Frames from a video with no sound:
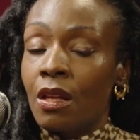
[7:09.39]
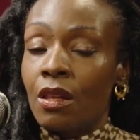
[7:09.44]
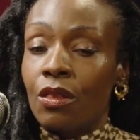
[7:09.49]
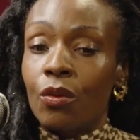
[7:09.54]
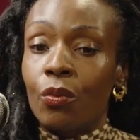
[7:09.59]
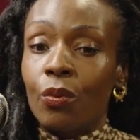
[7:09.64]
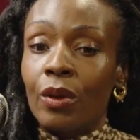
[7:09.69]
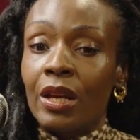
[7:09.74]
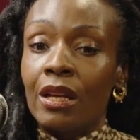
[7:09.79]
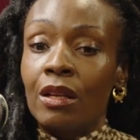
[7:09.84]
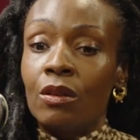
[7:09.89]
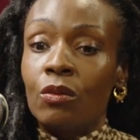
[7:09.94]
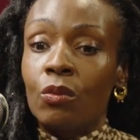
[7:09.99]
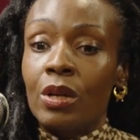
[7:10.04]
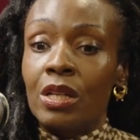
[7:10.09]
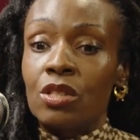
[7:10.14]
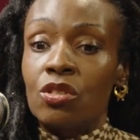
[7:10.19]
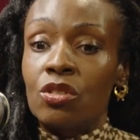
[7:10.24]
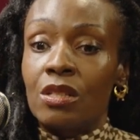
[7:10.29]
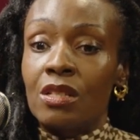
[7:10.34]
the rate in
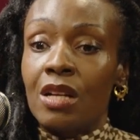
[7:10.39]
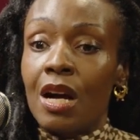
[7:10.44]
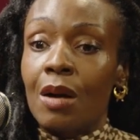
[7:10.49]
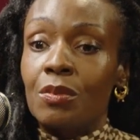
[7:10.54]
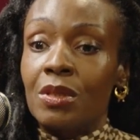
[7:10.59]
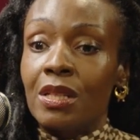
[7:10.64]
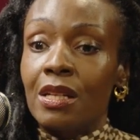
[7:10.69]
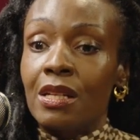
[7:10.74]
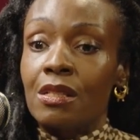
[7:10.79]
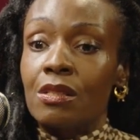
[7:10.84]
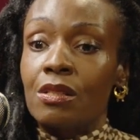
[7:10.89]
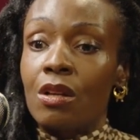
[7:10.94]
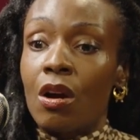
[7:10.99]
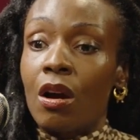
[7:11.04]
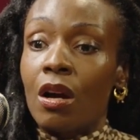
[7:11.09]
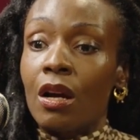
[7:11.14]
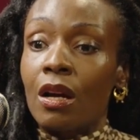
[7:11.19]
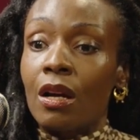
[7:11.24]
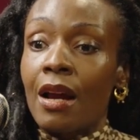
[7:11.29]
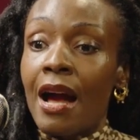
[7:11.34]
which adoptees
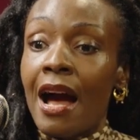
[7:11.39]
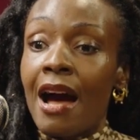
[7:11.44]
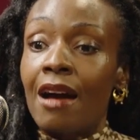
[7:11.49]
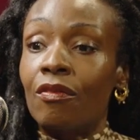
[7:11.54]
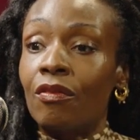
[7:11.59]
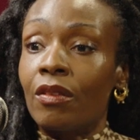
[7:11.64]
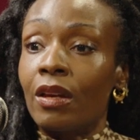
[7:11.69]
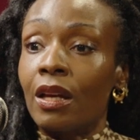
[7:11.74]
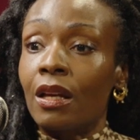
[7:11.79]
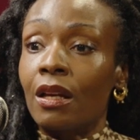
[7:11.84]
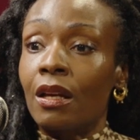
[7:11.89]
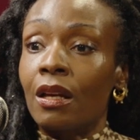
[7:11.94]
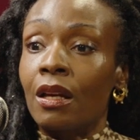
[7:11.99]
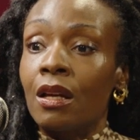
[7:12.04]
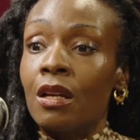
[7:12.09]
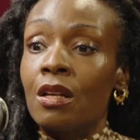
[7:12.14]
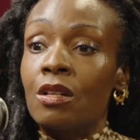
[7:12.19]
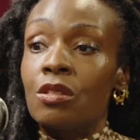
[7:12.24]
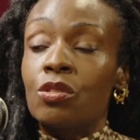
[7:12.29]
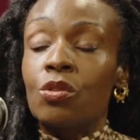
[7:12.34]
are having
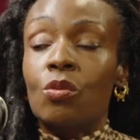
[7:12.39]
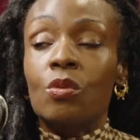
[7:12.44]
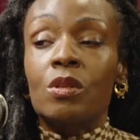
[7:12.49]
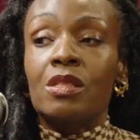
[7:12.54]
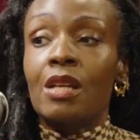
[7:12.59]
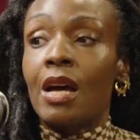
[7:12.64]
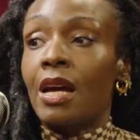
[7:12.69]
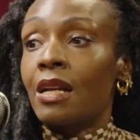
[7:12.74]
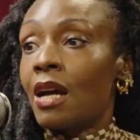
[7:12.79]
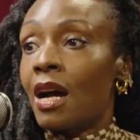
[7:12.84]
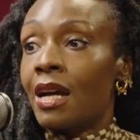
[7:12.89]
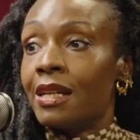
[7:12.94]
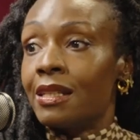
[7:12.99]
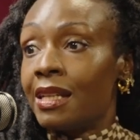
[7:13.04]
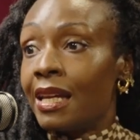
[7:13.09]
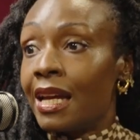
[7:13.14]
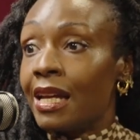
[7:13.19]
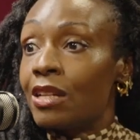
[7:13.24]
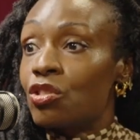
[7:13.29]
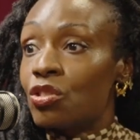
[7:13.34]
suicide
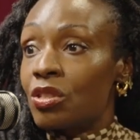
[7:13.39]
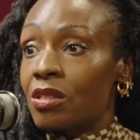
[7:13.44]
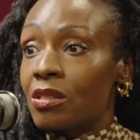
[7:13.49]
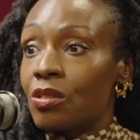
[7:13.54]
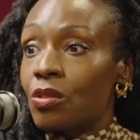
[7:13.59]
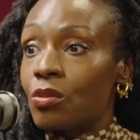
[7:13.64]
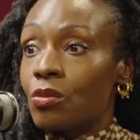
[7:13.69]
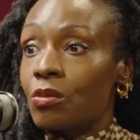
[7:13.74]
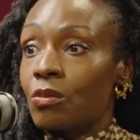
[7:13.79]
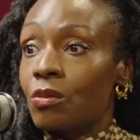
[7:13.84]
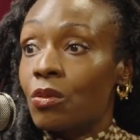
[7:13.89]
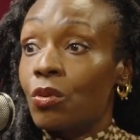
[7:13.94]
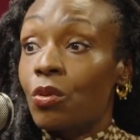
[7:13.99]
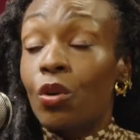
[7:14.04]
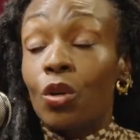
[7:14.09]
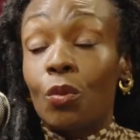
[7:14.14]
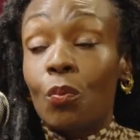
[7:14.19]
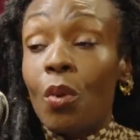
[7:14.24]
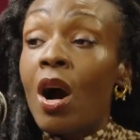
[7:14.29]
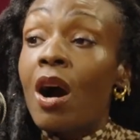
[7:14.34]
ideations
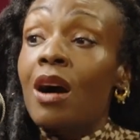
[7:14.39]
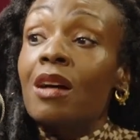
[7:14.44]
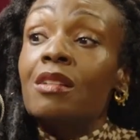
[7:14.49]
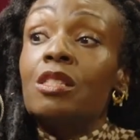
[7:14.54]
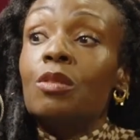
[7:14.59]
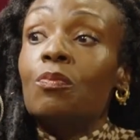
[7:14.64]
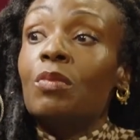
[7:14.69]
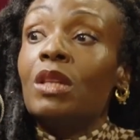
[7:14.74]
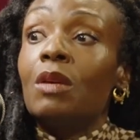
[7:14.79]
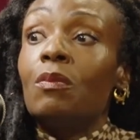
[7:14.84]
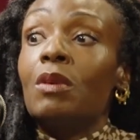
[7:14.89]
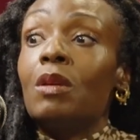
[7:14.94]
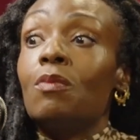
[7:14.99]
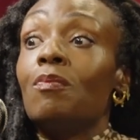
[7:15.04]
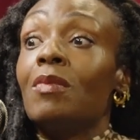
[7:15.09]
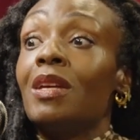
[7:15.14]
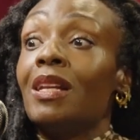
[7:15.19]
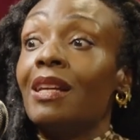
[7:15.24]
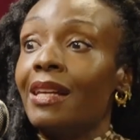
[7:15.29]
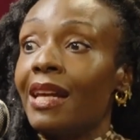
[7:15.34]
could possibly be
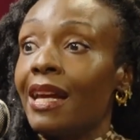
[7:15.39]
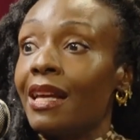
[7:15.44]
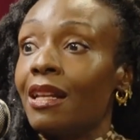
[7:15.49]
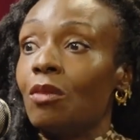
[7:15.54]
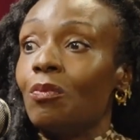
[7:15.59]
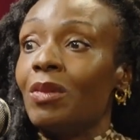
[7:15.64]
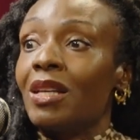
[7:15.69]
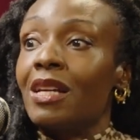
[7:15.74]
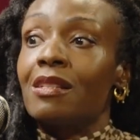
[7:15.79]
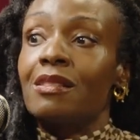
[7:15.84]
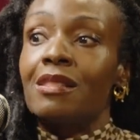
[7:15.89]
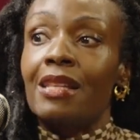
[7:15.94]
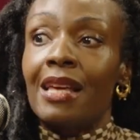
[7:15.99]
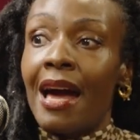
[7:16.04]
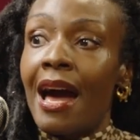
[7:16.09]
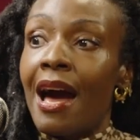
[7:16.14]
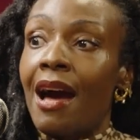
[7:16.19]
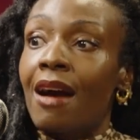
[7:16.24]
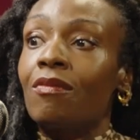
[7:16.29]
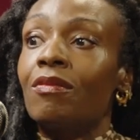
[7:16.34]
mitigated because they
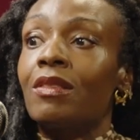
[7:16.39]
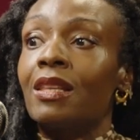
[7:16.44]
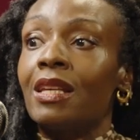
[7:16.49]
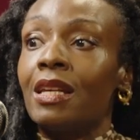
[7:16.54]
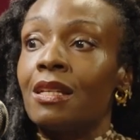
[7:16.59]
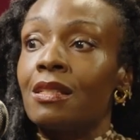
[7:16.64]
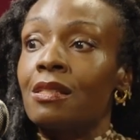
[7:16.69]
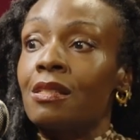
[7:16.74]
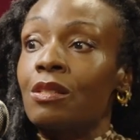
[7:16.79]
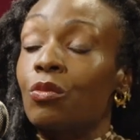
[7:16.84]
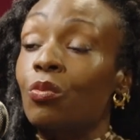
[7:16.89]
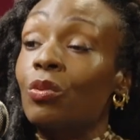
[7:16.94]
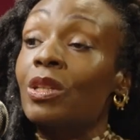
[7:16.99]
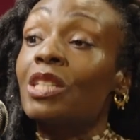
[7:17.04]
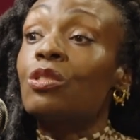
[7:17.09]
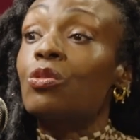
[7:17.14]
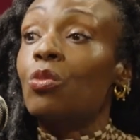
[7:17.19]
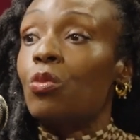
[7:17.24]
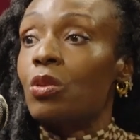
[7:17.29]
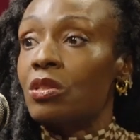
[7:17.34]
have these
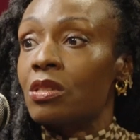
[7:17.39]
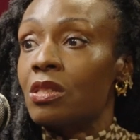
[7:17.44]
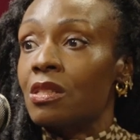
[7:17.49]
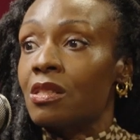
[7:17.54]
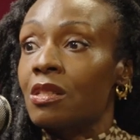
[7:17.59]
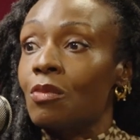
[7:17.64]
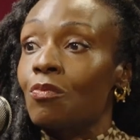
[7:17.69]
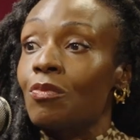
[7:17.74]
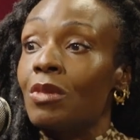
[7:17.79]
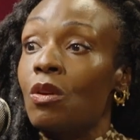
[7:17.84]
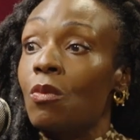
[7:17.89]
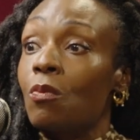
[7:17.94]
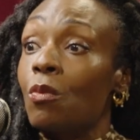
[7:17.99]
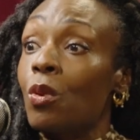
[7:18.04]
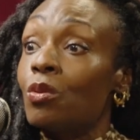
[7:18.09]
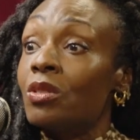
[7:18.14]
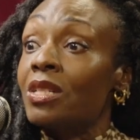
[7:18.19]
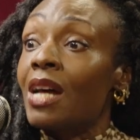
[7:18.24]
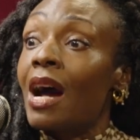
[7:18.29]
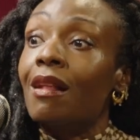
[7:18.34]
resources and
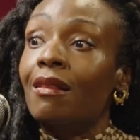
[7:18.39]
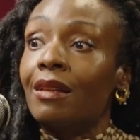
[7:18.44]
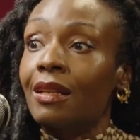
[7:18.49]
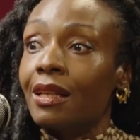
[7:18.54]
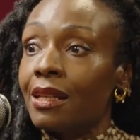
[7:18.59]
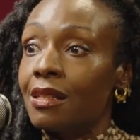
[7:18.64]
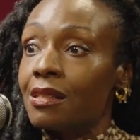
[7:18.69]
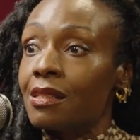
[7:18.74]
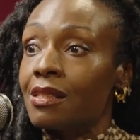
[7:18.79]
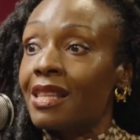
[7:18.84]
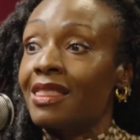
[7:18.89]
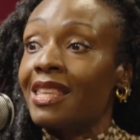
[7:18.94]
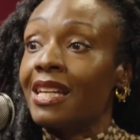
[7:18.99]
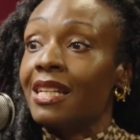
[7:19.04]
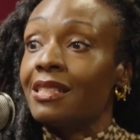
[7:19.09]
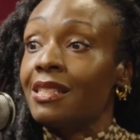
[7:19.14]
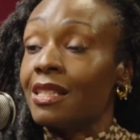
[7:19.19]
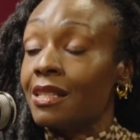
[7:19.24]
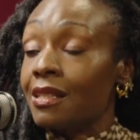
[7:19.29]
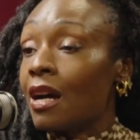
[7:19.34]
modalities that they
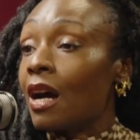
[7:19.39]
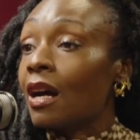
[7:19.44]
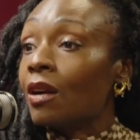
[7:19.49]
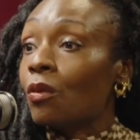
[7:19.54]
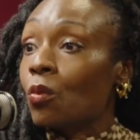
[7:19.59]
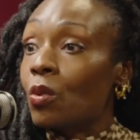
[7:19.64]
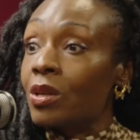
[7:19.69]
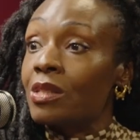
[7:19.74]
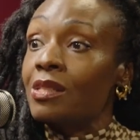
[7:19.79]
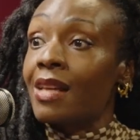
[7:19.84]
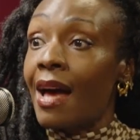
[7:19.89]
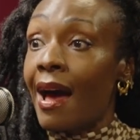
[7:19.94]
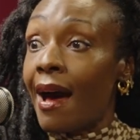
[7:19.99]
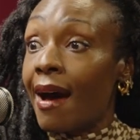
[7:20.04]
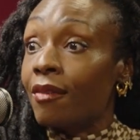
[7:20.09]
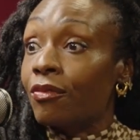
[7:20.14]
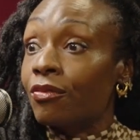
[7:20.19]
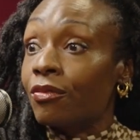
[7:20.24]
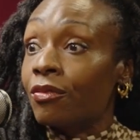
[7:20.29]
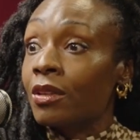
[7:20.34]
did not once
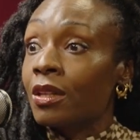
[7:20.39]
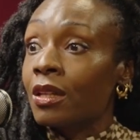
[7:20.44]
have.